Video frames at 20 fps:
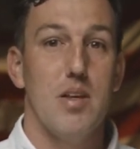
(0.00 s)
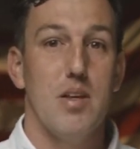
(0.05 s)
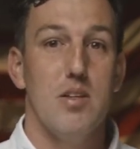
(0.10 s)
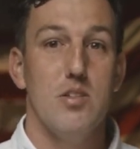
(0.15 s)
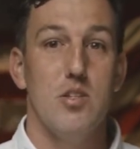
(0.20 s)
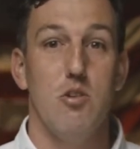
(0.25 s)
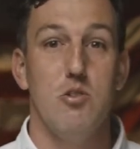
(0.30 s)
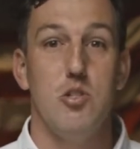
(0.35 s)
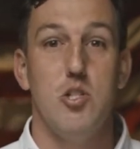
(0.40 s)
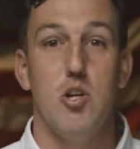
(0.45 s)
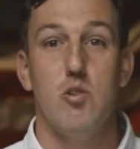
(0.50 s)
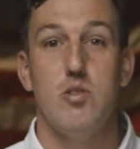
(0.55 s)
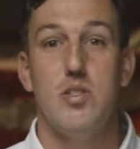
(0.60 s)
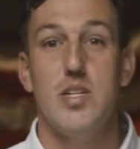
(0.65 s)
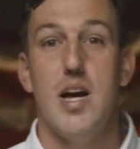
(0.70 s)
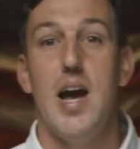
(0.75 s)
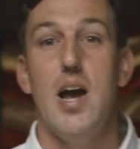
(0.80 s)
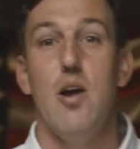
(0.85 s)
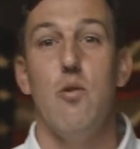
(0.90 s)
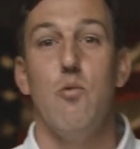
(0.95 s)
So
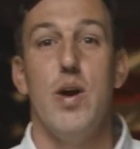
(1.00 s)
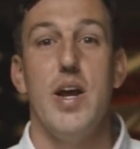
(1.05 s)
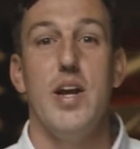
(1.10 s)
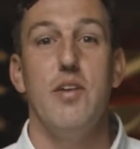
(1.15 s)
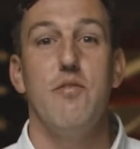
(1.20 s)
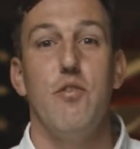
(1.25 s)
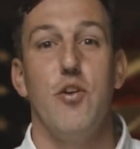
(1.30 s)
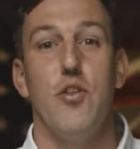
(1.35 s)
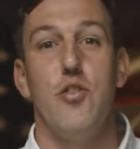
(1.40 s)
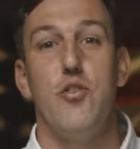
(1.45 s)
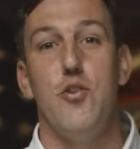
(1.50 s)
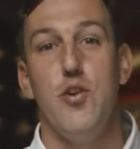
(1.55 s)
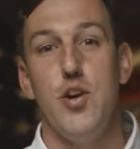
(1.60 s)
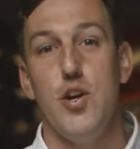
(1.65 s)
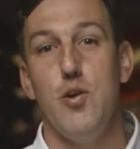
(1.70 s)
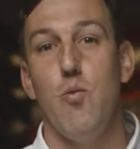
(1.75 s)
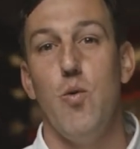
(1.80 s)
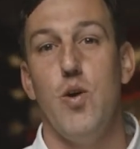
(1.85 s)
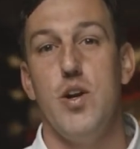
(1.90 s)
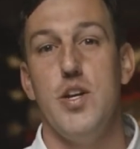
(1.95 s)
Josiah reigned for
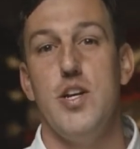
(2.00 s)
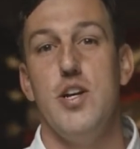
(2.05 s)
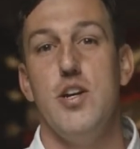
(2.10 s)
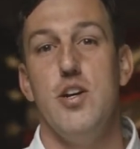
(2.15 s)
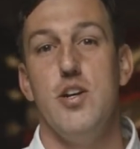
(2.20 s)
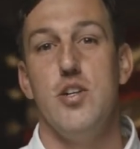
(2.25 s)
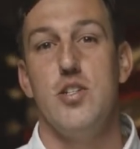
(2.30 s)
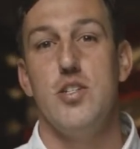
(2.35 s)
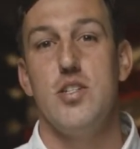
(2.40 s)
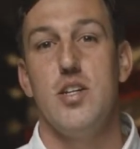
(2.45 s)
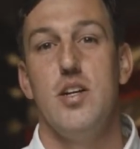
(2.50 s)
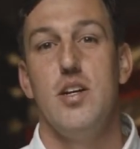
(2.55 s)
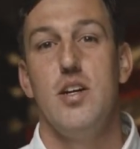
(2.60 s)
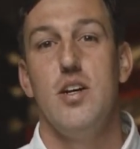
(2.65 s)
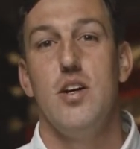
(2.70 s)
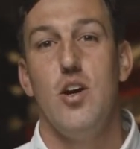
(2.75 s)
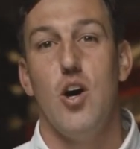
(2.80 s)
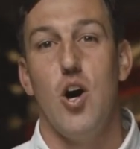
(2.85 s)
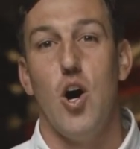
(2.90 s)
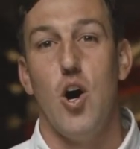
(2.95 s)
31 years
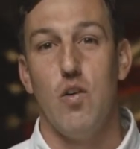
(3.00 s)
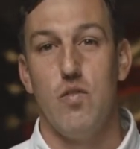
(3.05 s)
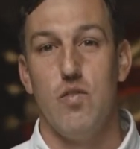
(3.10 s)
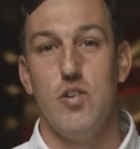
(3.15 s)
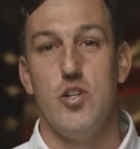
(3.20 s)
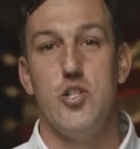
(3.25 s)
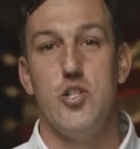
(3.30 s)
over